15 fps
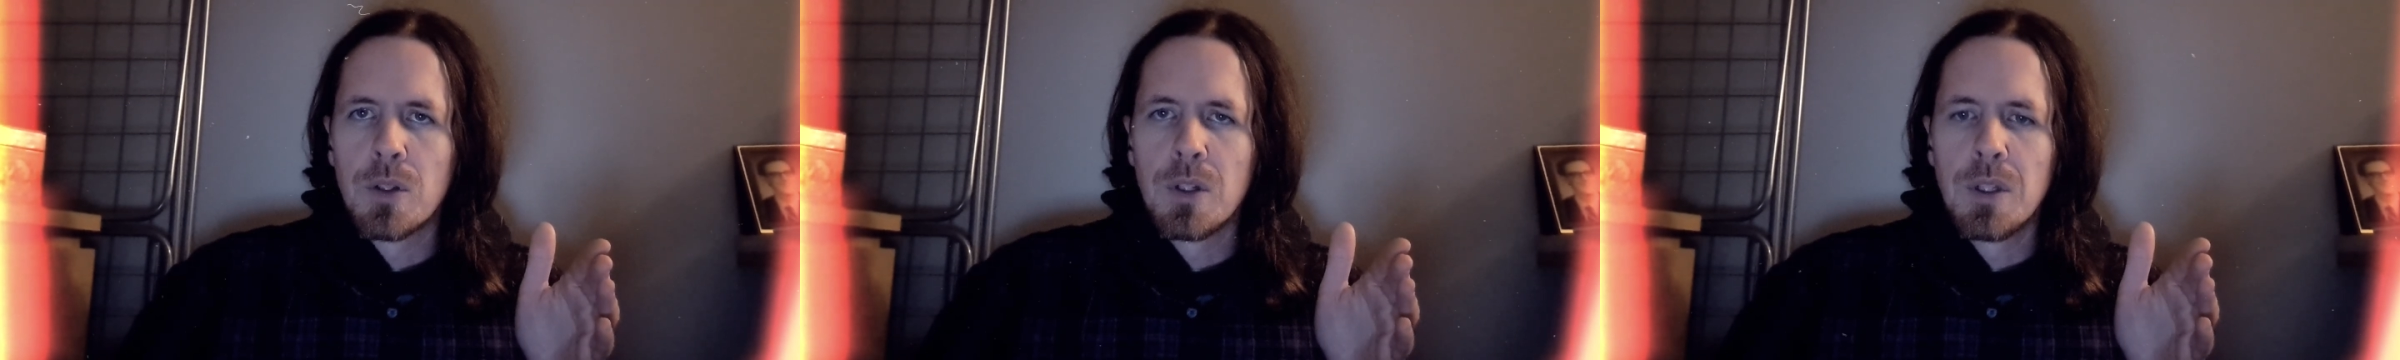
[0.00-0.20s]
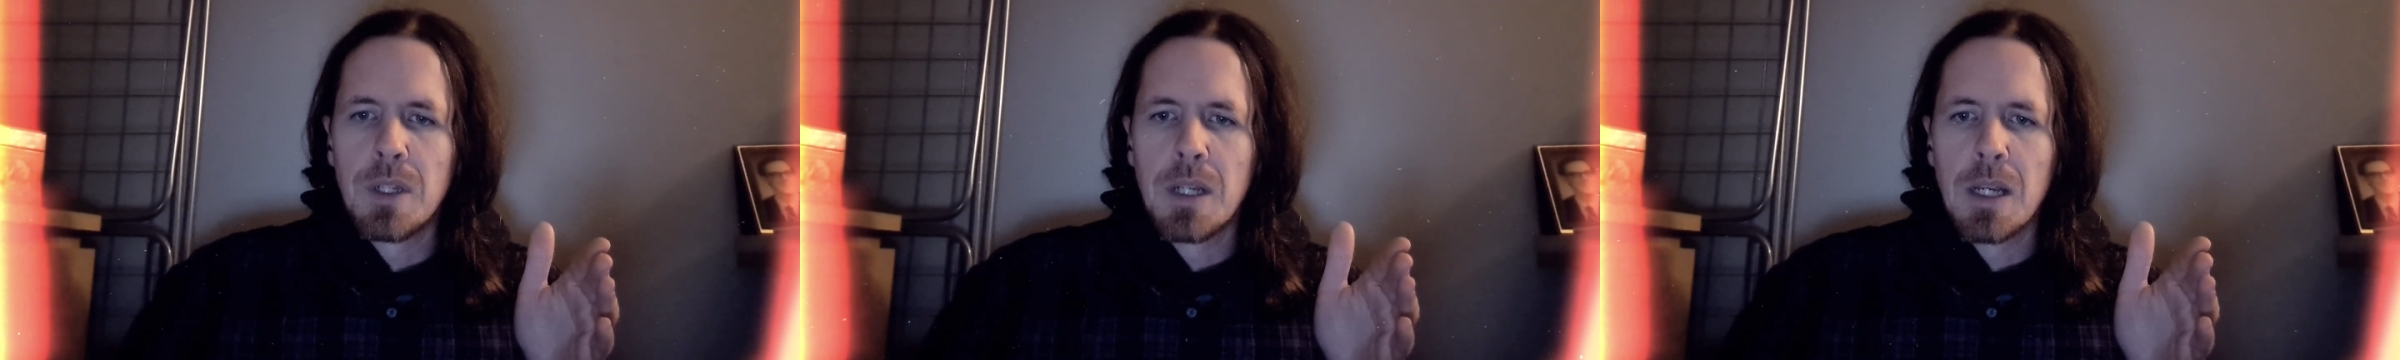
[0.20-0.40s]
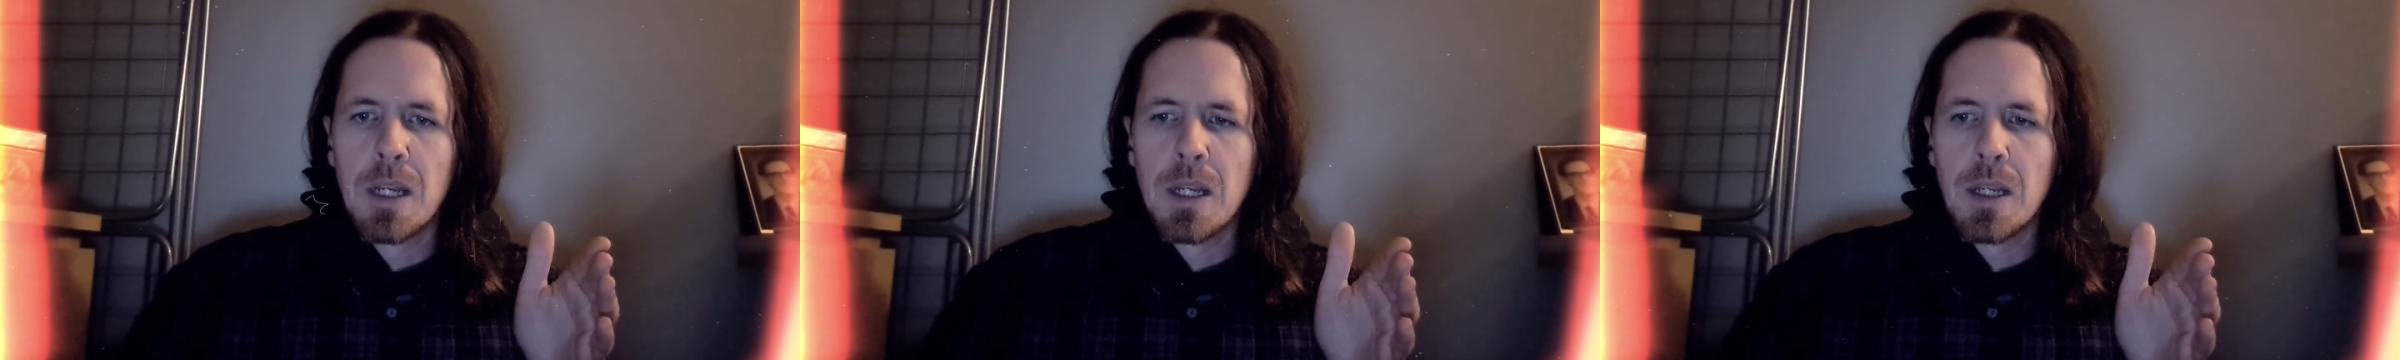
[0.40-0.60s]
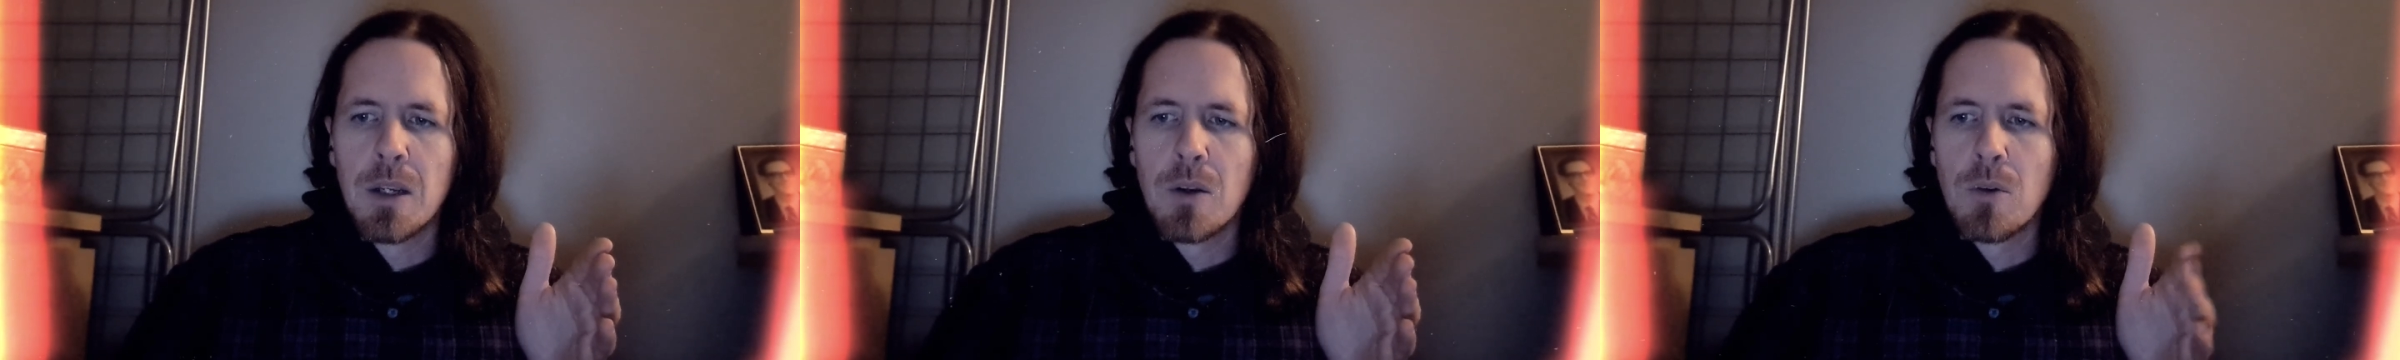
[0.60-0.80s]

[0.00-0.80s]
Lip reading: today